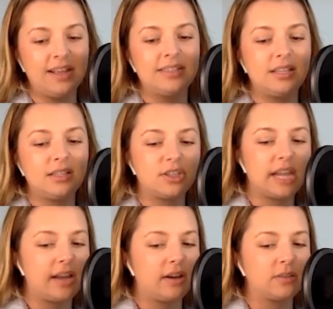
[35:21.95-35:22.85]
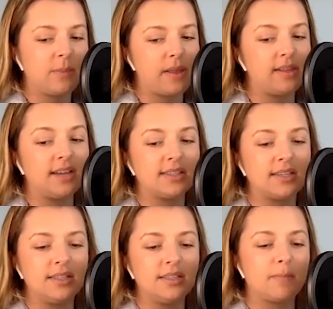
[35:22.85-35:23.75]
Scissor tails by the
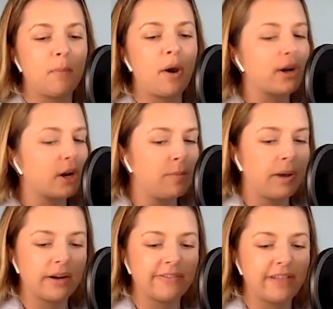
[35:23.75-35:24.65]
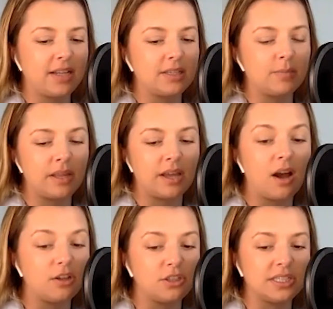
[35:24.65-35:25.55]
dozens, monarch butterflies by the
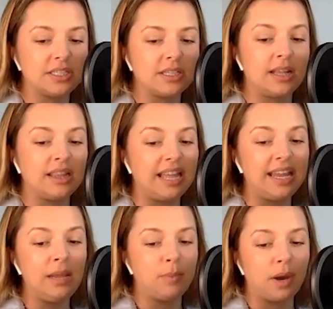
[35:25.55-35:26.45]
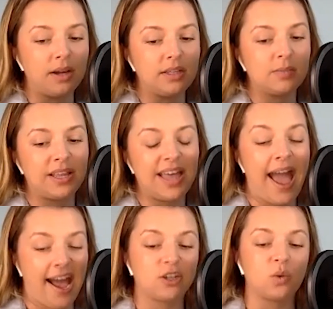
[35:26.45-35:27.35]
hundreds, and ladybugs by
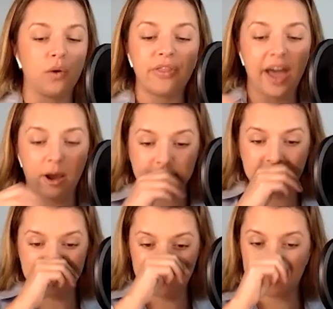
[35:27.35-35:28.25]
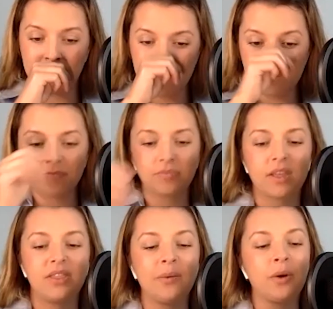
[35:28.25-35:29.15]
the actual thousands.
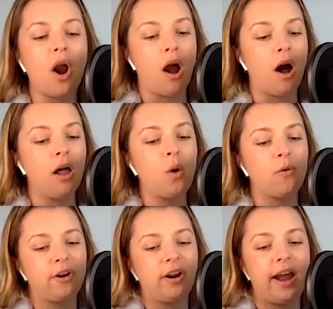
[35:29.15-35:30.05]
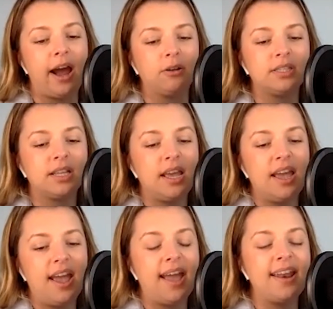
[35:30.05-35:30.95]
They were all over her house,
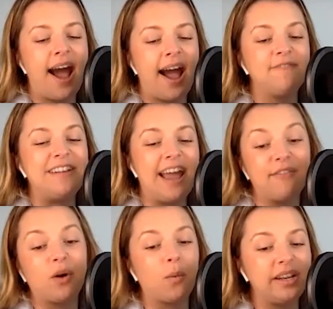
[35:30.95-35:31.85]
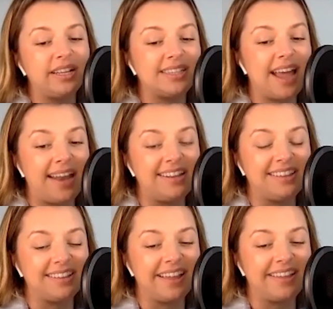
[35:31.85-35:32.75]
and I've never witnessed
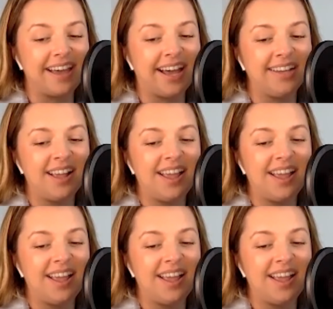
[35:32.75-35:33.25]
anything like that.